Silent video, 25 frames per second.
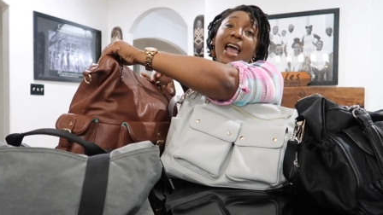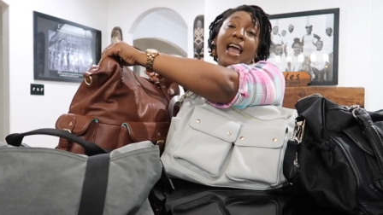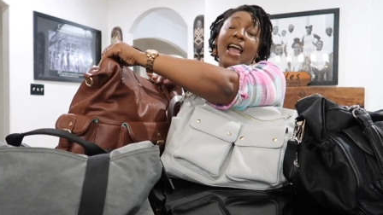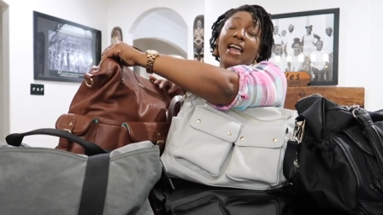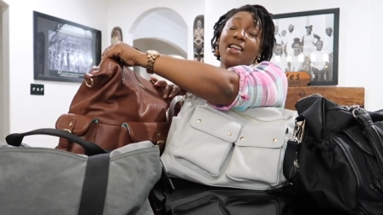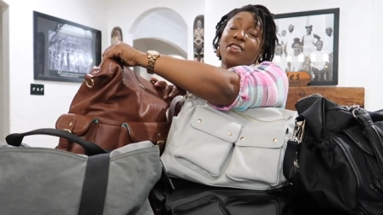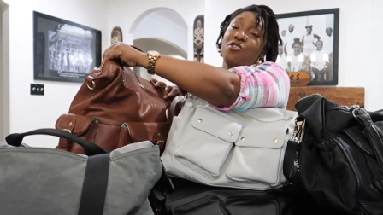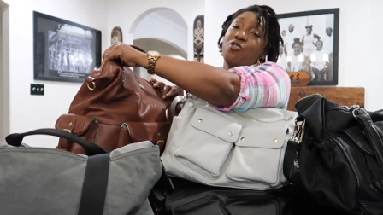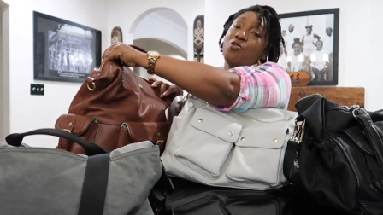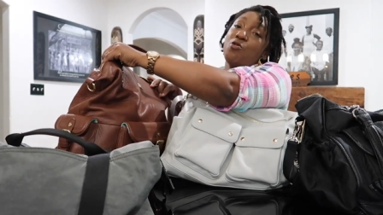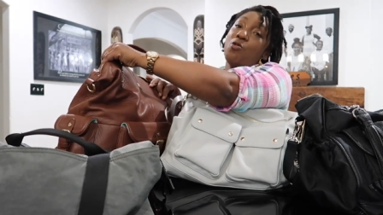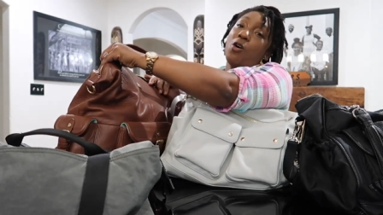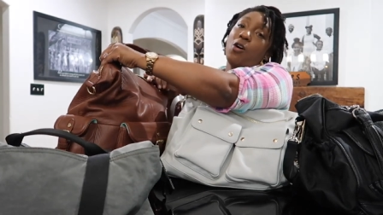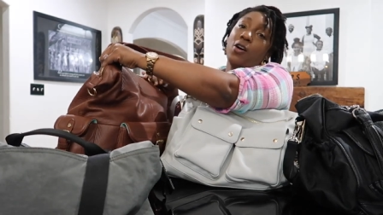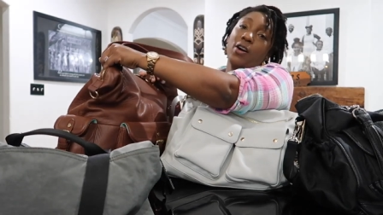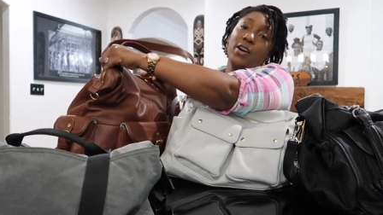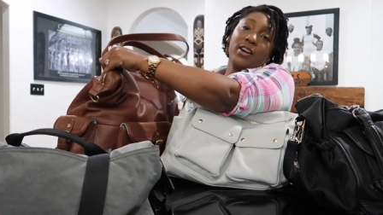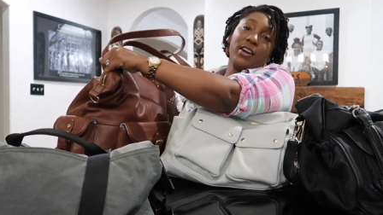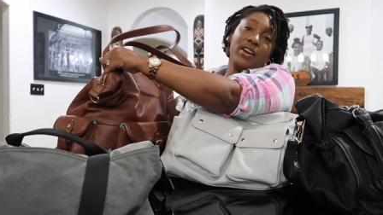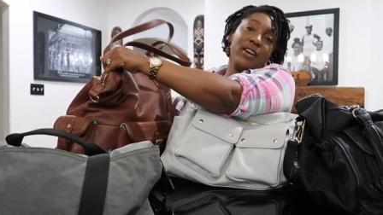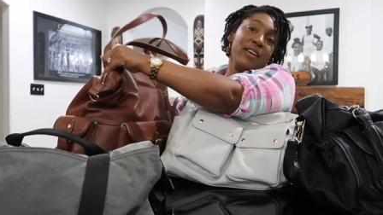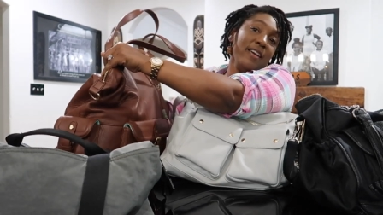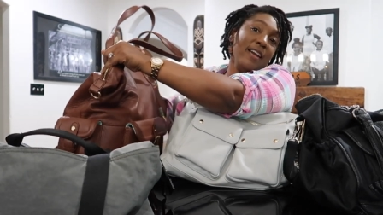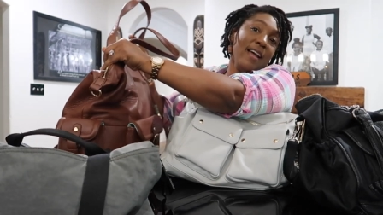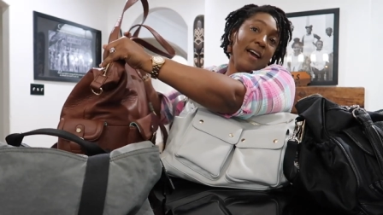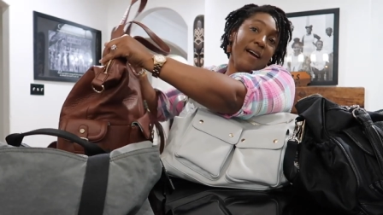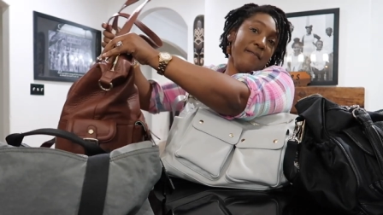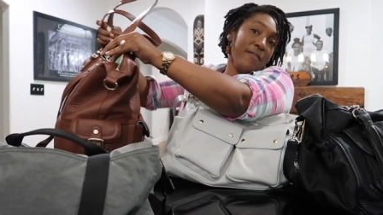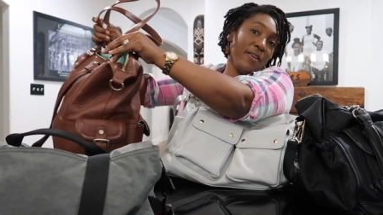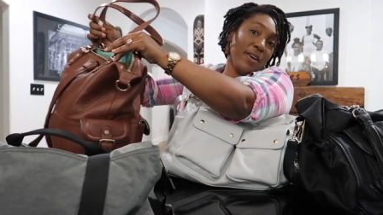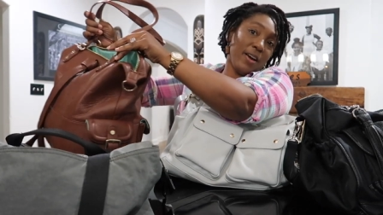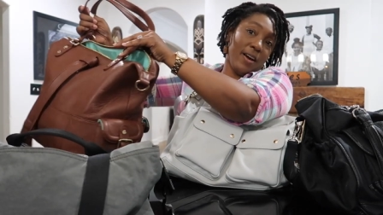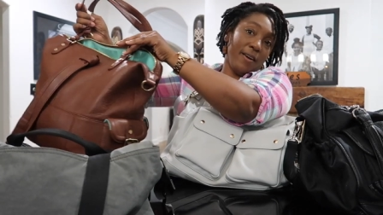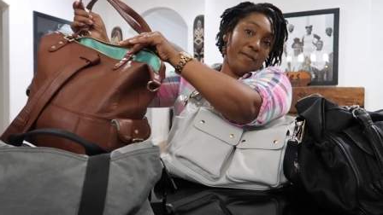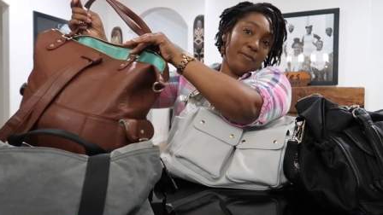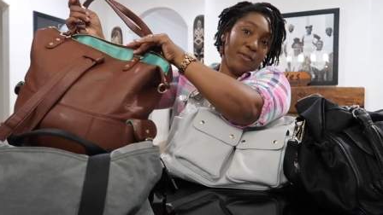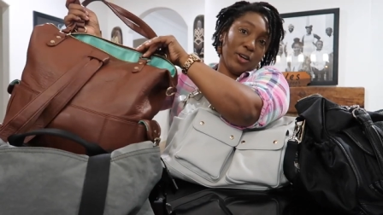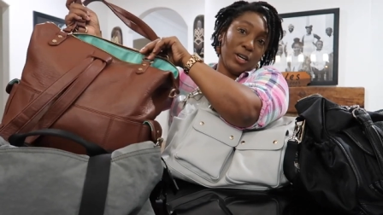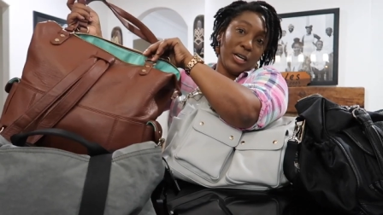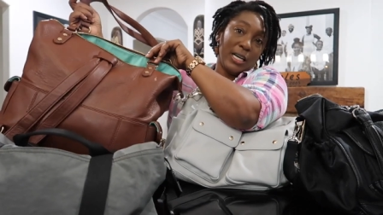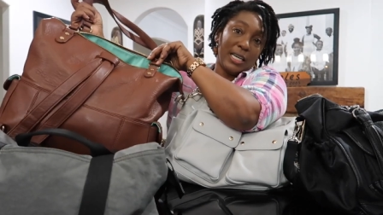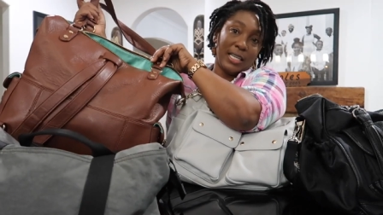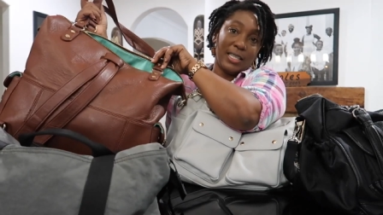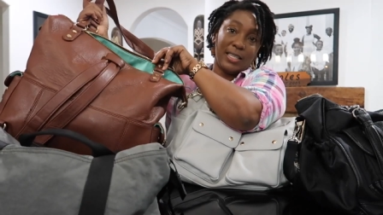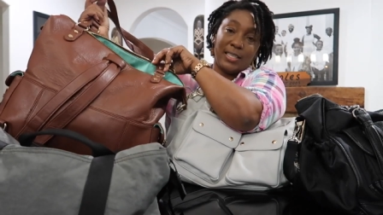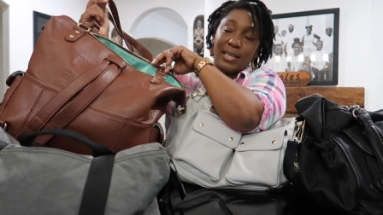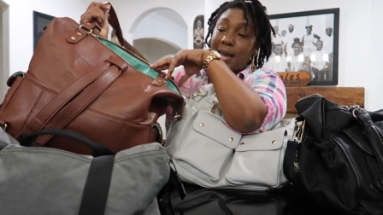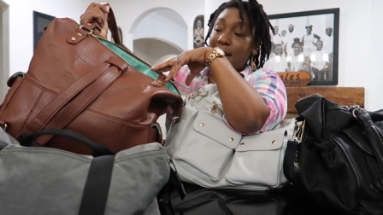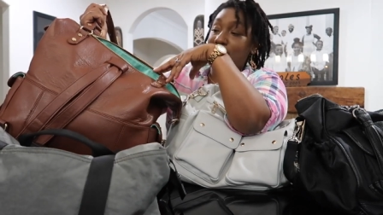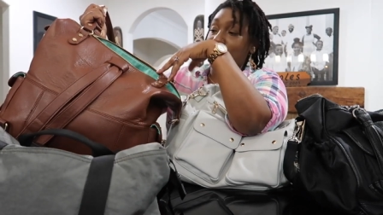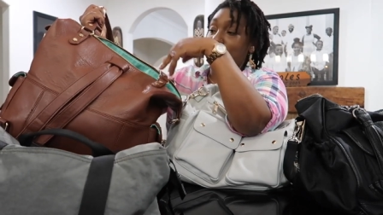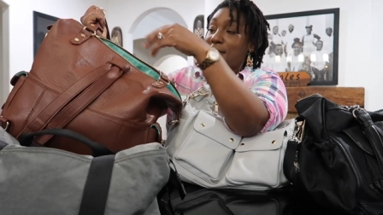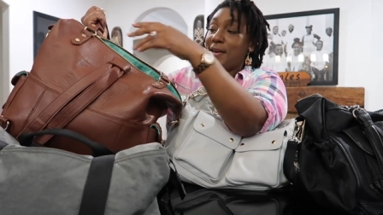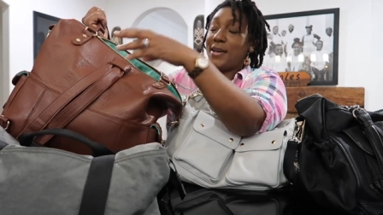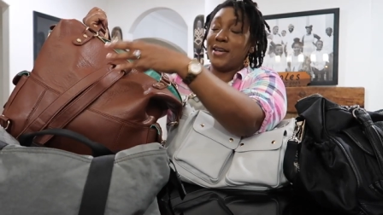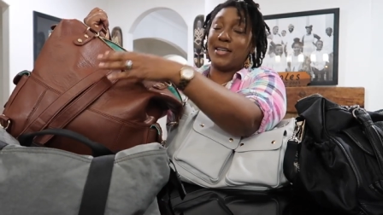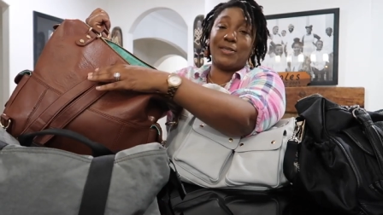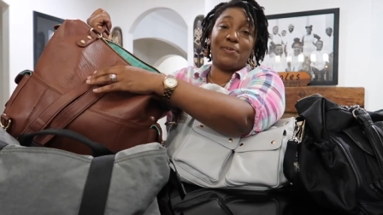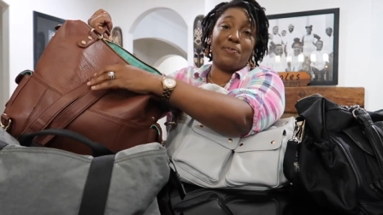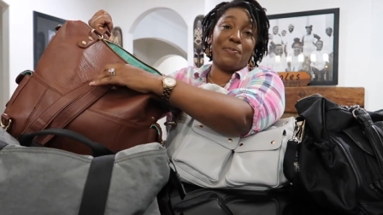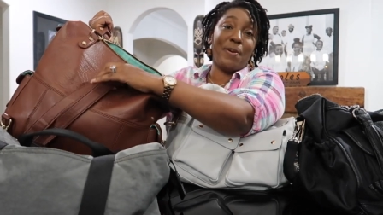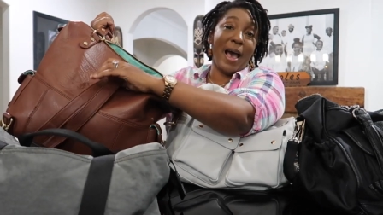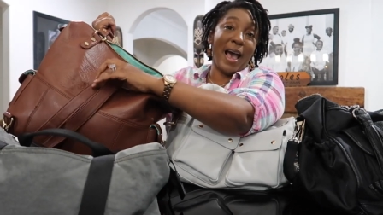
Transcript: and you are never ever gonna take these